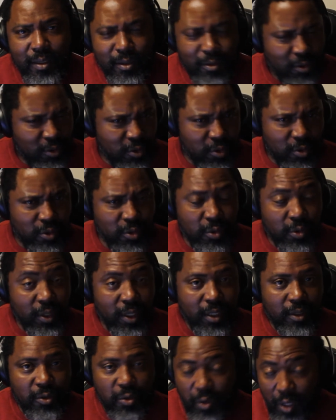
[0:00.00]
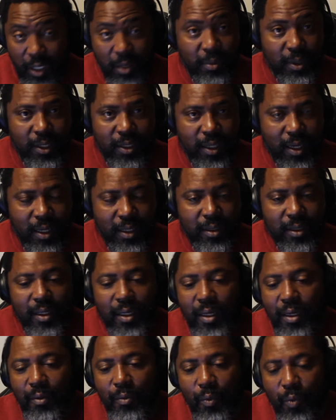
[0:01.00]
Did you do that? You think about that?
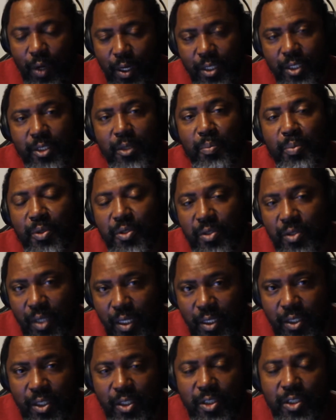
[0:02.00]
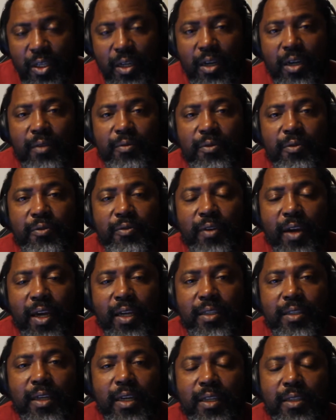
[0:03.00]
What is the percentage of the
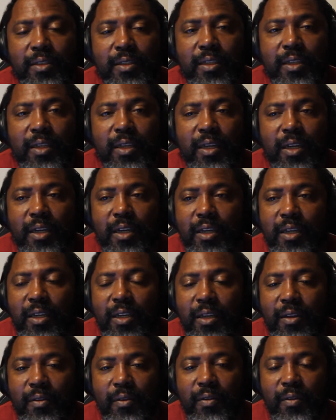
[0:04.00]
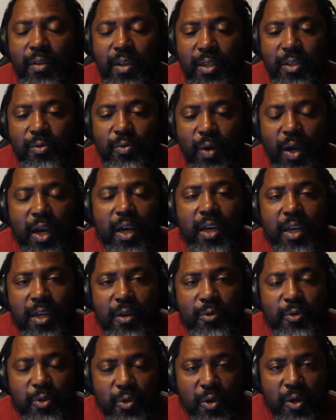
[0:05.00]
fact that this right
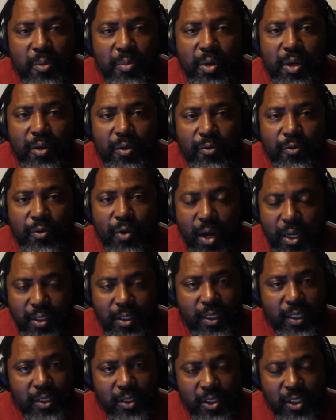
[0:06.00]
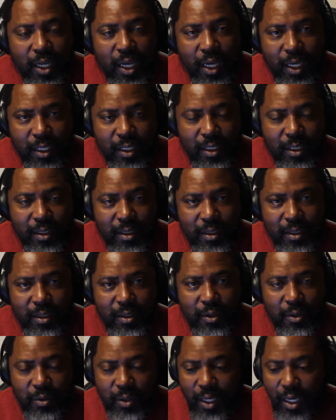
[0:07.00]
here was going to be a fraudulent check?
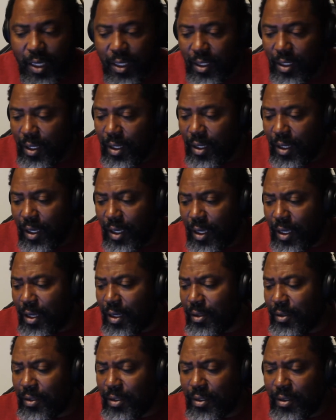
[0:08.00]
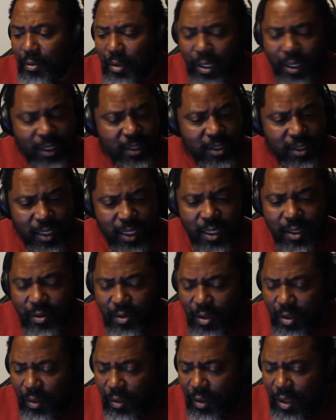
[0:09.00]
Okay, and like I
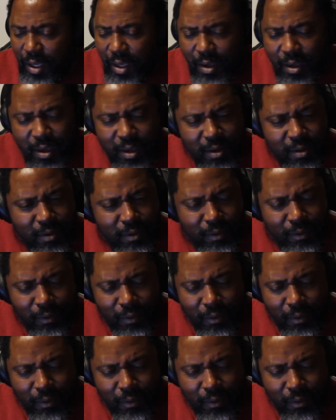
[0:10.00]
said, the